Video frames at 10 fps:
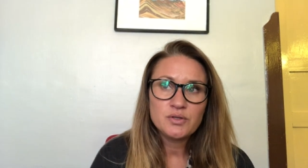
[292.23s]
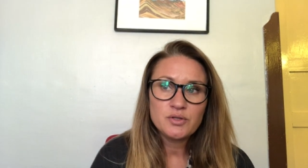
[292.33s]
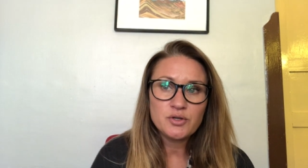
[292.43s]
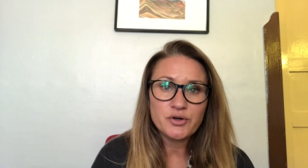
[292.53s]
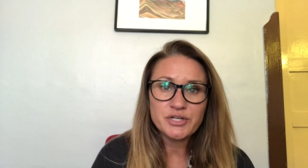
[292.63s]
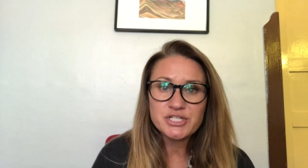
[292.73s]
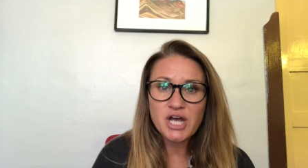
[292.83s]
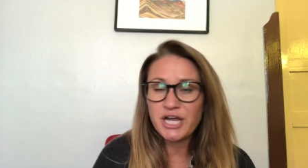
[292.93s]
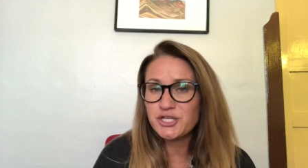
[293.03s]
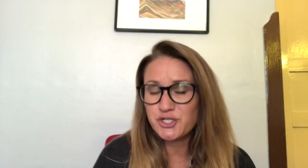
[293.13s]
Your
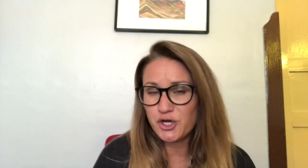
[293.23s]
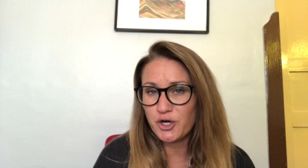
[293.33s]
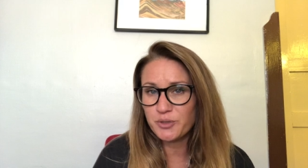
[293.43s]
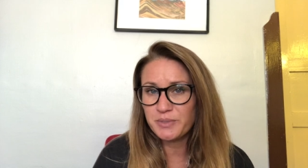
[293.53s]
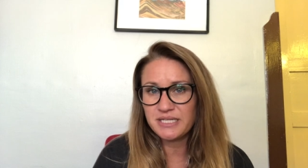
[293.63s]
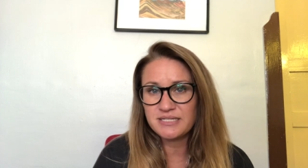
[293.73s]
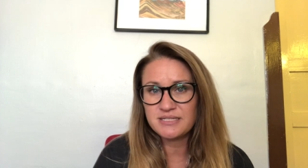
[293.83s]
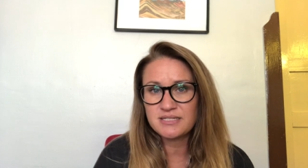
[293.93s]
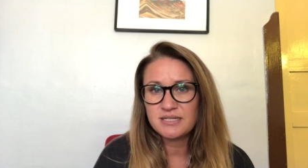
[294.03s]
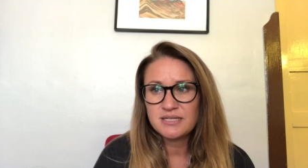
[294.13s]
entire job
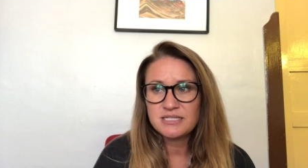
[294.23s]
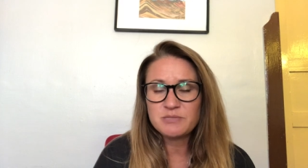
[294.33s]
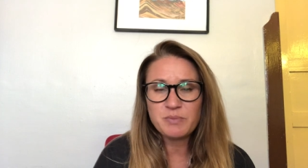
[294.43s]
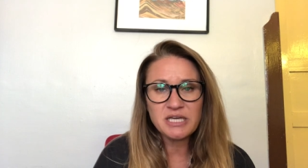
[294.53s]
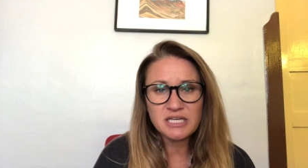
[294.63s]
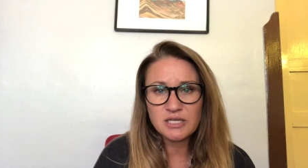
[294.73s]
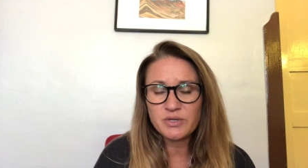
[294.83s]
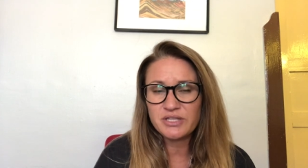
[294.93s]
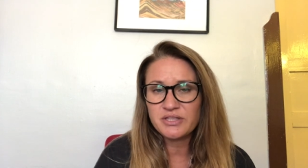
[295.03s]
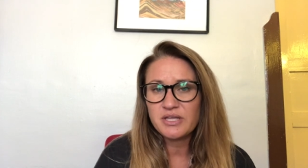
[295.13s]
is speaking
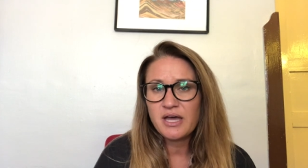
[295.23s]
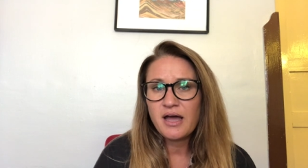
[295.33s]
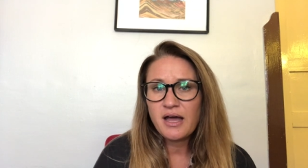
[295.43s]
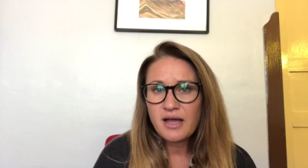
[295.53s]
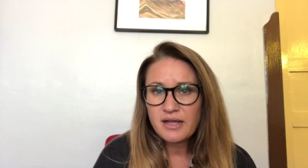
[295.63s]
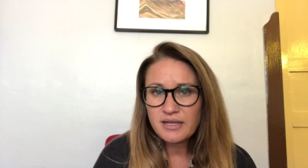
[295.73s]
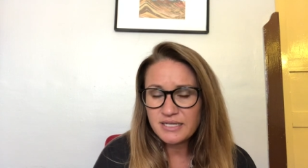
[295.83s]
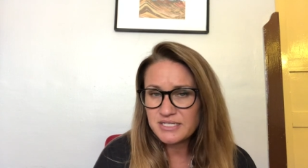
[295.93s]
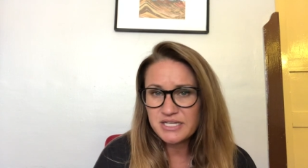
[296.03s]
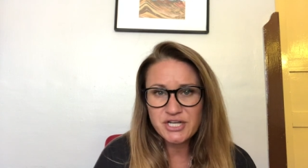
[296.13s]
with
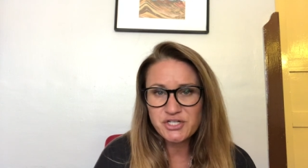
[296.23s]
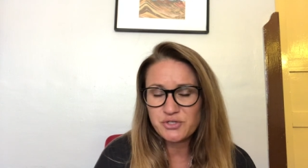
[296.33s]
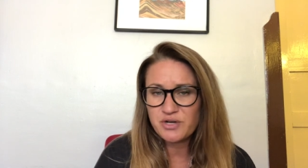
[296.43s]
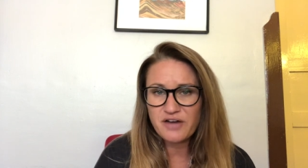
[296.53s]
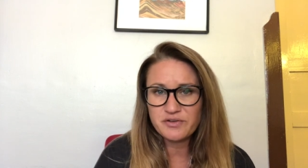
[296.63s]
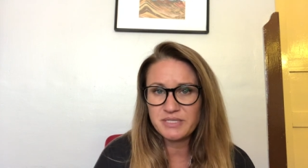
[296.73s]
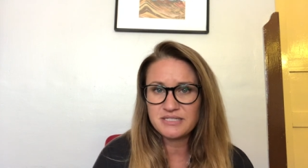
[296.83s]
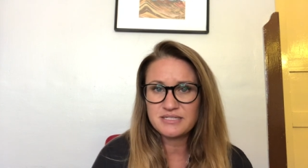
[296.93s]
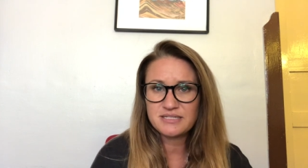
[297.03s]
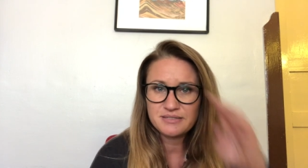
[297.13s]
international
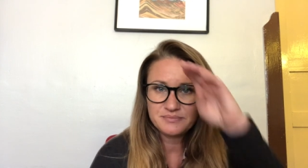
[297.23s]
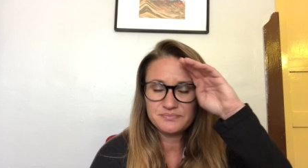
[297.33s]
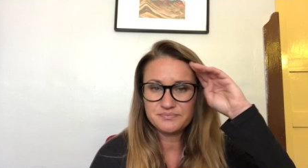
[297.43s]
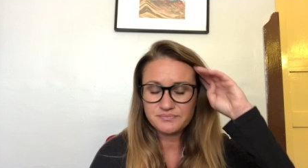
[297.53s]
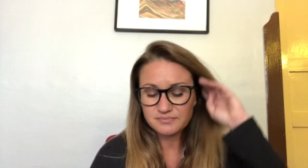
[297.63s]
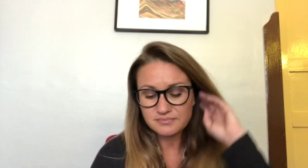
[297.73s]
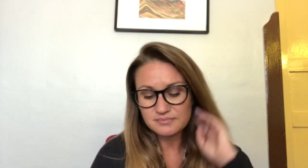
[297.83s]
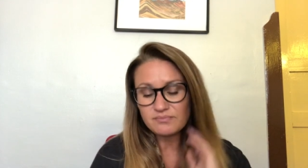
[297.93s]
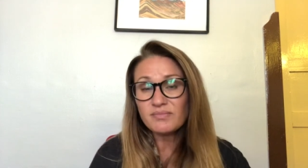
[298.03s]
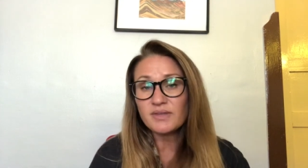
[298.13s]
governments
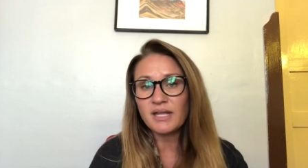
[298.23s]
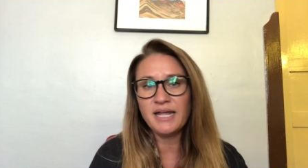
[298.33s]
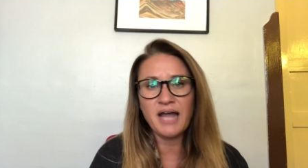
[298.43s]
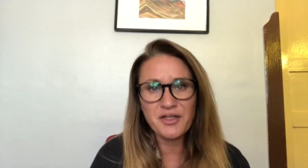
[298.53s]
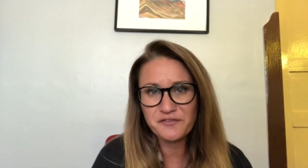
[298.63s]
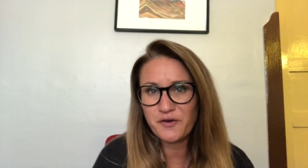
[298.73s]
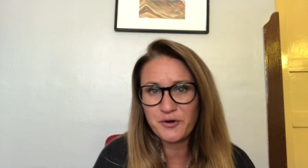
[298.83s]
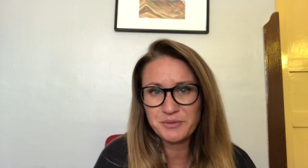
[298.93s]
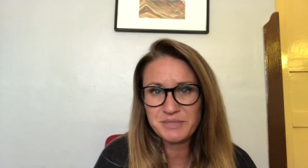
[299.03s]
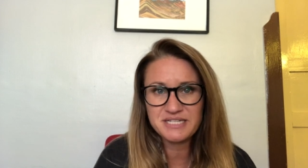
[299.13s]
and other
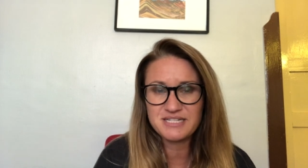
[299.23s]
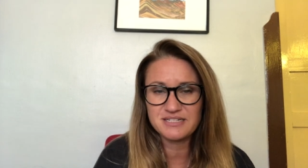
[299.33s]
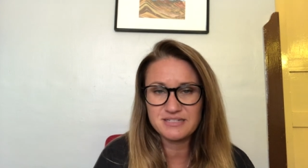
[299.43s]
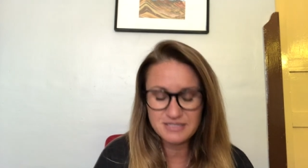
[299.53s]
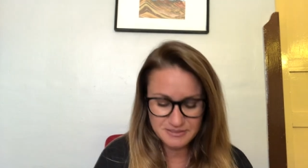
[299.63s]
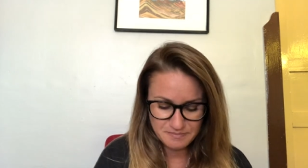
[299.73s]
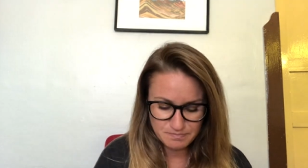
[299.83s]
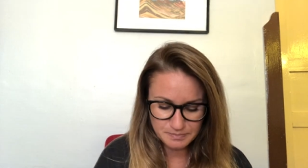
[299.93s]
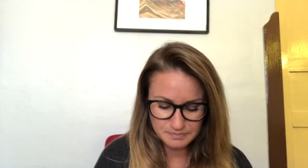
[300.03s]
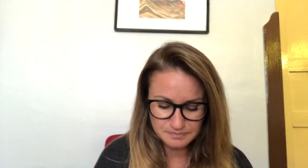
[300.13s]
foreign ministers.
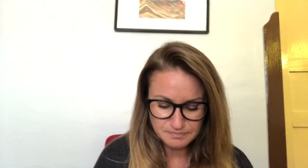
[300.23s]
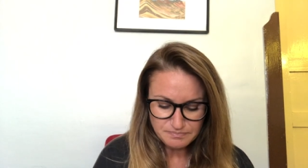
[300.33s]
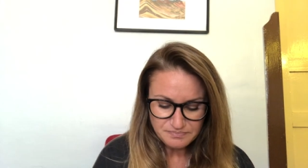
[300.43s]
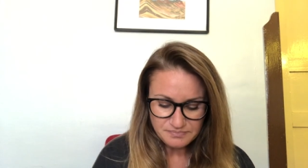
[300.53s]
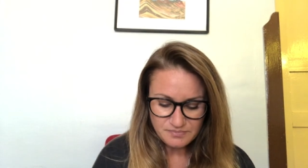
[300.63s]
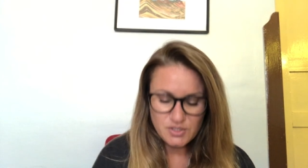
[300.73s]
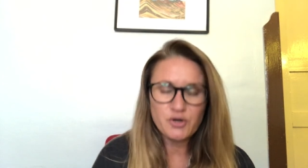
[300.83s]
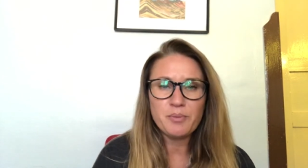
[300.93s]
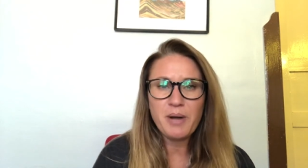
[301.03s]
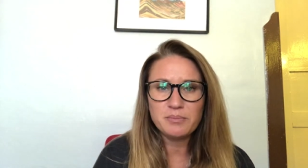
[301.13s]
You're
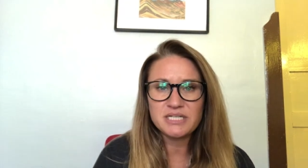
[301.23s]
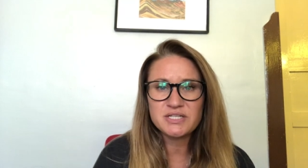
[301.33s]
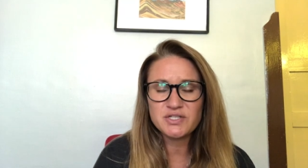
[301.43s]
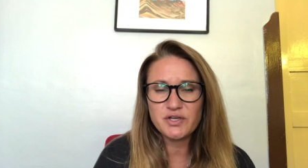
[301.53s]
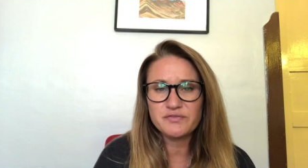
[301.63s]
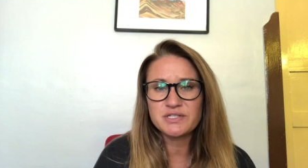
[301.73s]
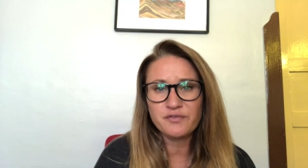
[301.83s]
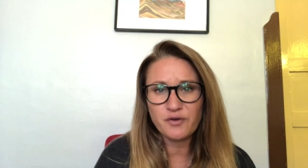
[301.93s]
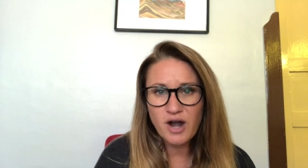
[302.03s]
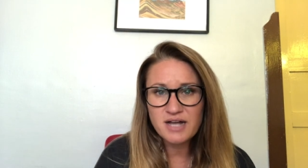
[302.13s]
a public service
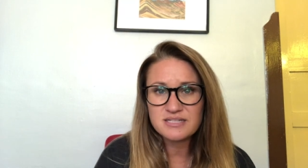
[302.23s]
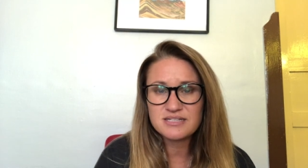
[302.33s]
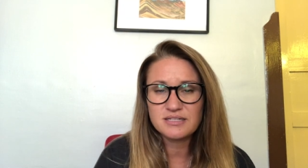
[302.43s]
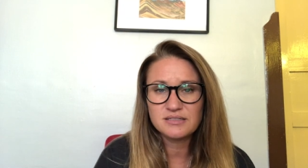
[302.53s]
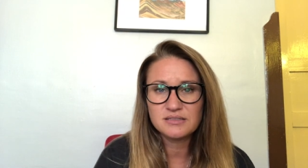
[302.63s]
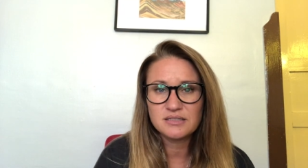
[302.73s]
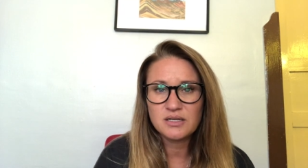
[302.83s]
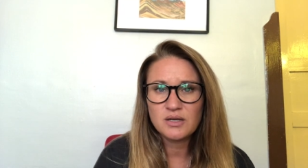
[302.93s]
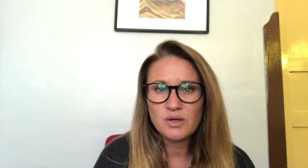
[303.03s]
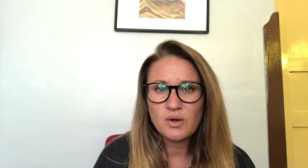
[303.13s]
for us.
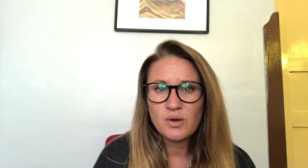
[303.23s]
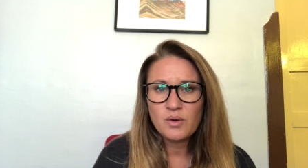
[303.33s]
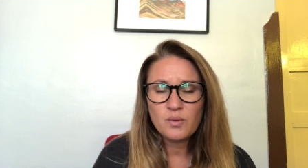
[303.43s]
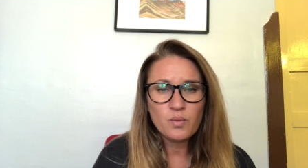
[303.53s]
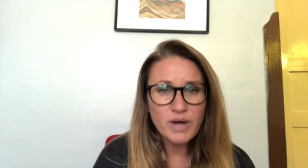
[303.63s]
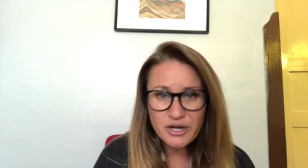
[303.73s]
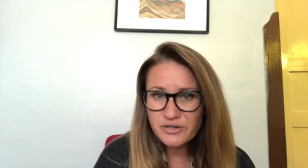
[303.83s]
Where